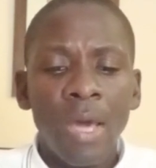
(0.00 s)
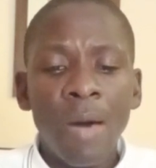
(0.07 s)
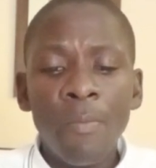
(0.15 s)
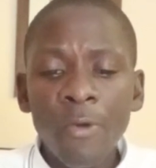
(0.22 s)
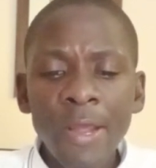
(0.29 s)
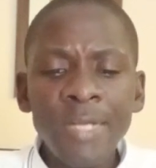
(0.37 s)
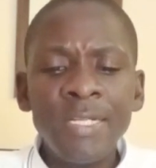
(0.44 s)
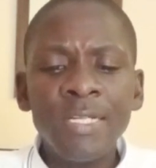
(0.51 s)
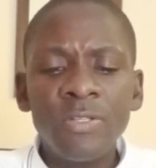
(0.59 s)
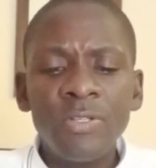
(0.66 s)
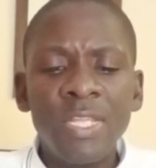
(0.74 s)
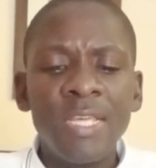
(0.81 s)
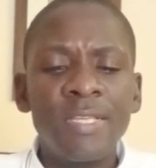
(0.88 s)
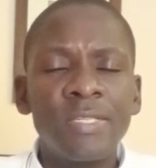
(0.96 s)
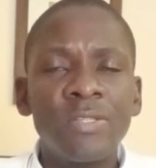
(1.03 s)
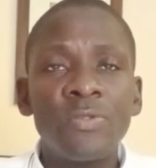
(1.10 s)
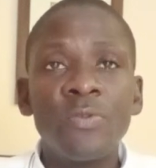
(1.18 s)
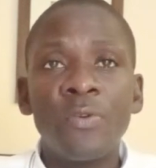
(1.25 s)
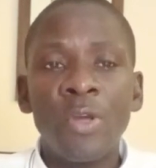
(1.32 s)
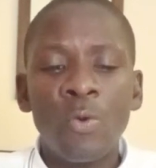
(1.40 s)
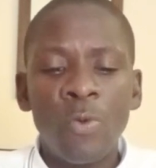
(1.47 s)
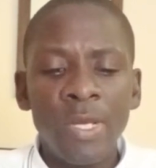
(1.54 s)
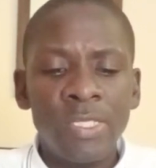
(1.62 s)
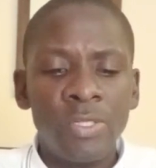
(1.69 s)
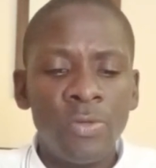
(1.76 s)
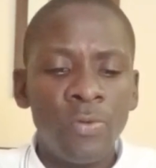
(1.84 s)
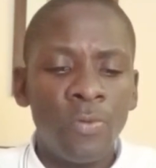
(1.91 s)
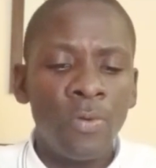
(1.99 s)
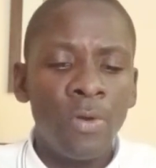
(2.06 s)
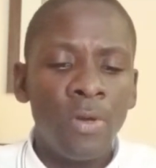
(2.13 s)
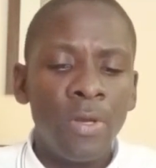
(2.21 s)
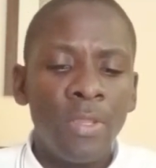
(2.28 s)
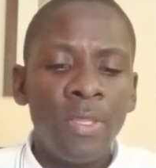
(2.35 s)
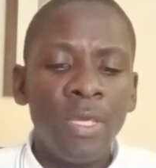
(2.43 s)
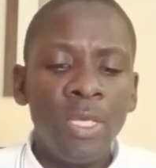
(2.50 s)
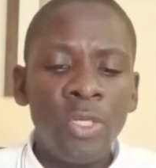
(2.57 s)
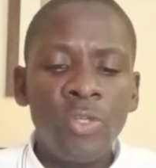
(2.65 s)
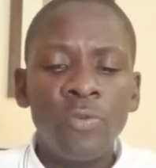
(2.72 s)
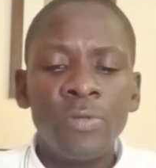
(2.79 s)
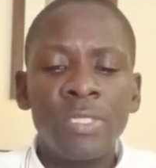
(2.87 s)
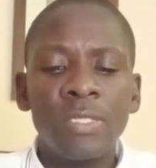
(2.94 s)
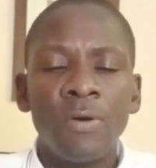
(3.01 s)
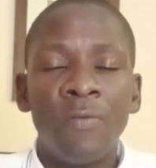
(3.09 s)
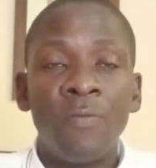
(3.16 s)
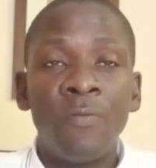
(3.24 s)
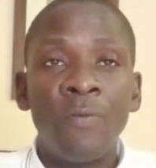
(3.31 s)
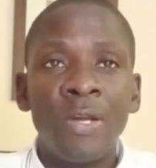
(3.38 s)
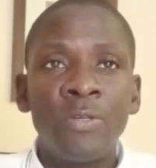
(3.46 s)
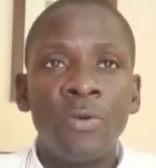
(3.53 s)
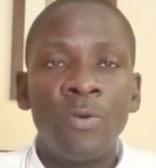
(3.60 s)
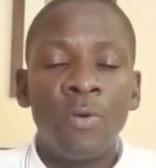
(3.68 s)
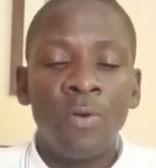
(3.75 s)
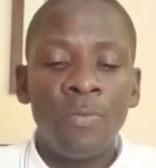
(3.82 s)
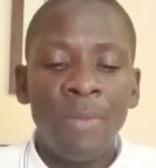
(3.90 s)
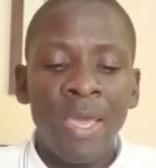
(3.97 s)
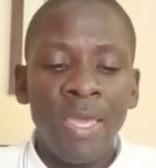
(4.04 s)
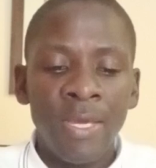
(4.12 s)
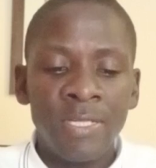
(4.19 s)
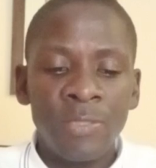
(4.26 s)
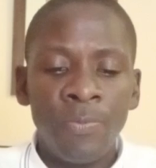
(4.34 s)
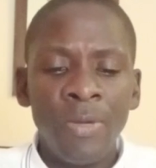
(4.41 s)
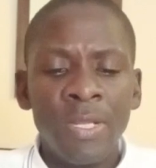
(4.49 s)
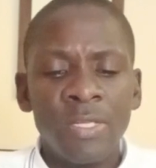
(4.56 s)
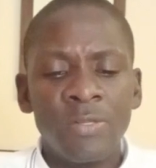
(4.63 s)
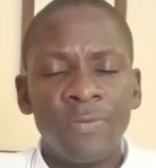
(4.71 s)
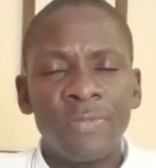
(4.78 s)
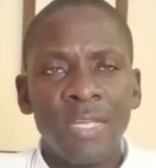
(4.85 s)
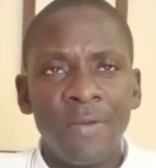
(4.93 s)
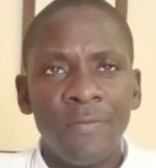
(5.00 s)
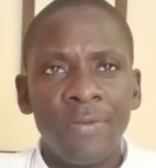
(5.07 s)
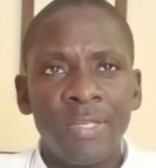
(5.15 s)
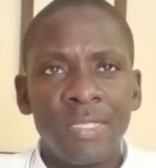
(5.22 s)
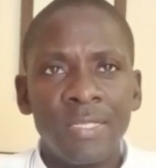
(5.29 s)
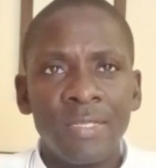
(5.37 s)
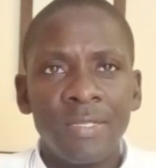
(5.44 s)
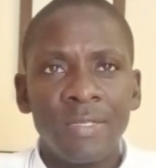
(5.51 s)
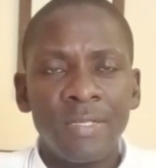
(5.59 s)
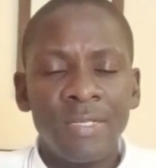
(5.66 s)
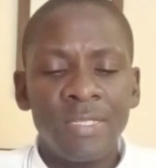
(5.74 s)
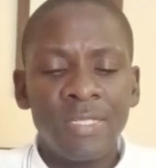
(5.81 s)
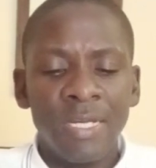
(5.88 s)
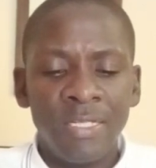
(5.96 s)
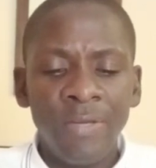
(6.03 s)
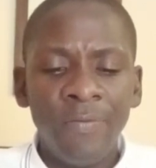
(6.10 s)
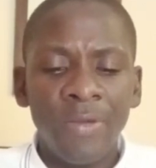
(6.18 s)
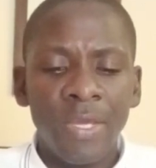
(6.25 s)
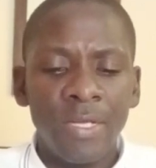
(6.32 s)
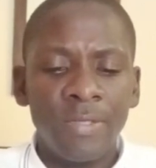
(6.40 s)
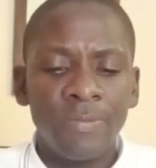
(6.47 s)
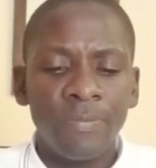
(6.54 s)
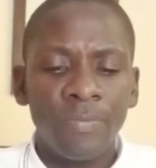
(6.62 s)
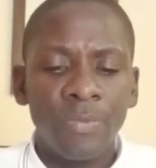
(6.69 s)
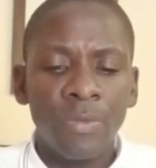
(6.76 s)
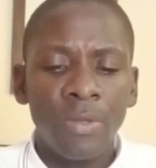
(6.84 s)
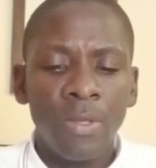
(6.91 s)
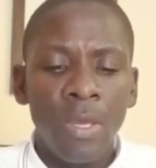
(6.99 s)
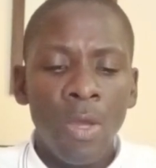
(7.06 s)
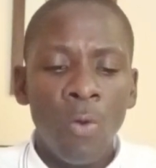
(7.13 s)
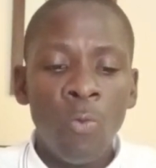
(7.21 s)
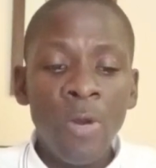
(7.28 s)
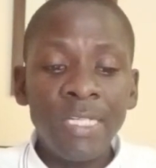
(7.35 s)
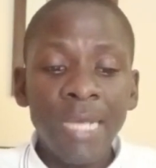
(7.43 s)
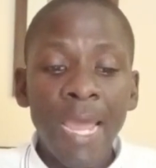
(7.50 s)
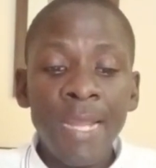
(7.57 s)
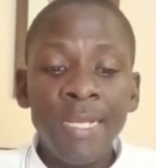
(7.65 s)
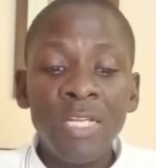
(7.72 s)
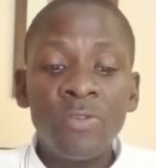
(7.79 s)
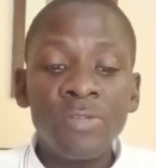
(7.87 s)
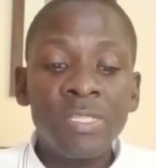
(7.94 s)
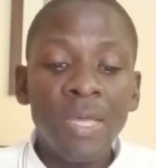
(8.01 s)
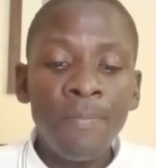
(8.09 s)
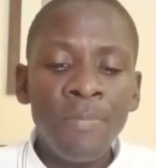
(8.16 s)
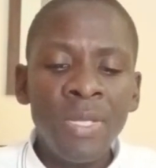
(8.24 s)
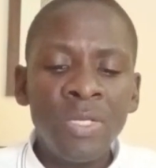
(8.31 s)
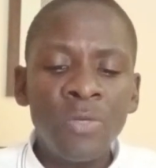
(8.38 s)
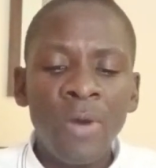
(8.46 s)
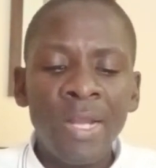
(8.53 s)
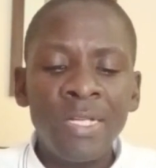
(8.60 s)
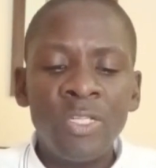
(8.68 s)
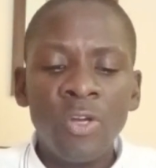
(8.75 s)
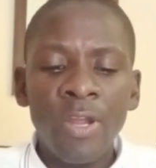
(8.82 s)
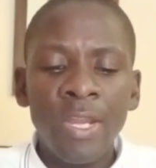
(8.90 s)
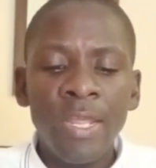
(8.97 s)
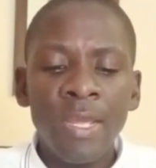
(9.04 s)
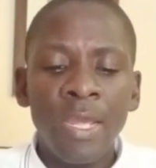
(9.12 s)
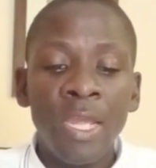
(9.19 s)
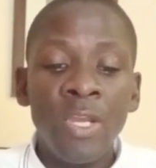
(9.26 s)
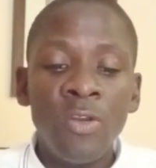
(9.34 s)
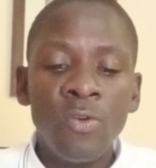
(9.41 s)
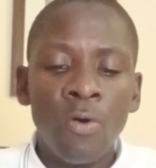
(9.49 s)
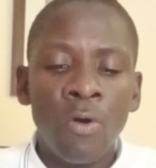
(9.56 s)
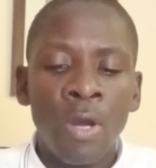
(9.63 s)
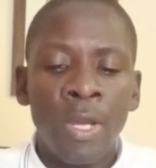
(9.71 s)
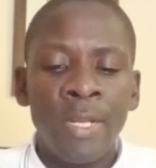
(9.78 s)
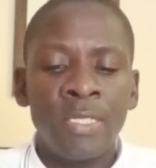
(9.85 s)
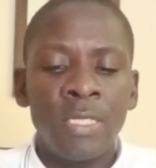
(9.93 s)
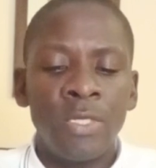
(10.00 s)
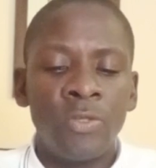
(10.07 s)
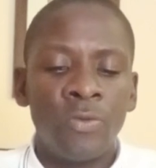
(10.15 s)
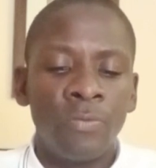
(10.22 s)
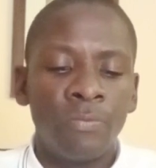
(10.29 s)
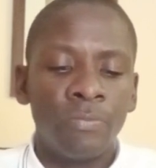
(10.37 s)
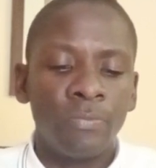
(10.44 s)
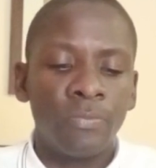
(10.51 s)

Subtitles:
I'm writing this to request you the issues of what you call my experience of service certificate, which I need to submit while joining a new organization.